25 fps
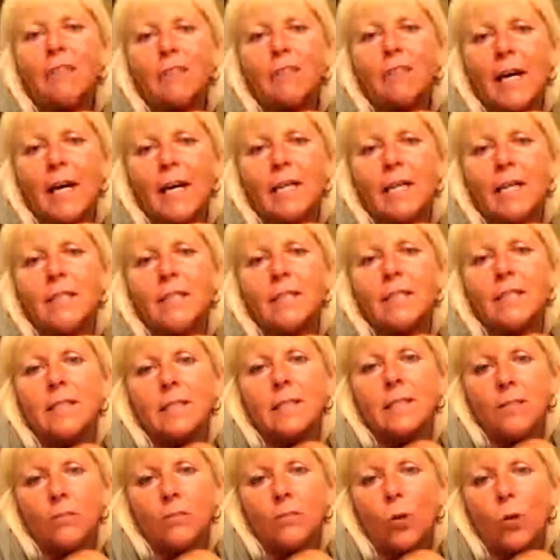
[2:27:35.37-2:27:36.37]
advice
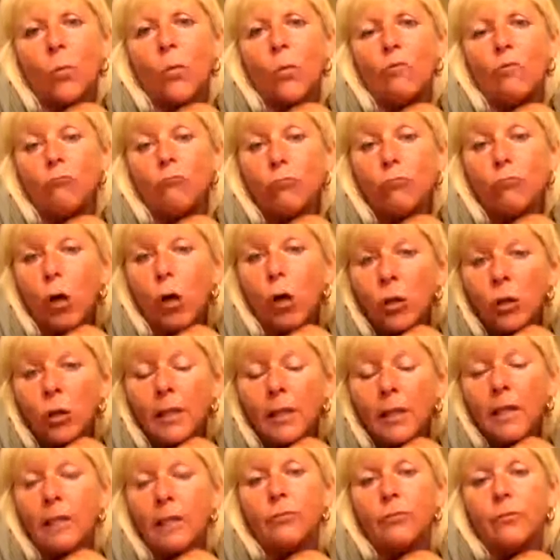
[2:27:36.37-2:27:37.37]
and what went wrong
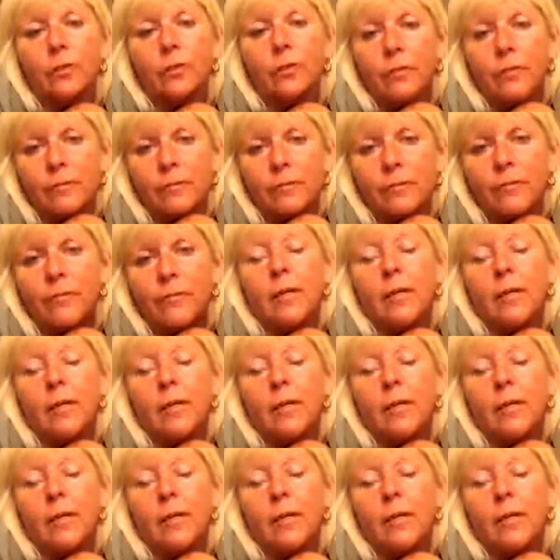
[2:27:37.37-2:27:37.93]
even.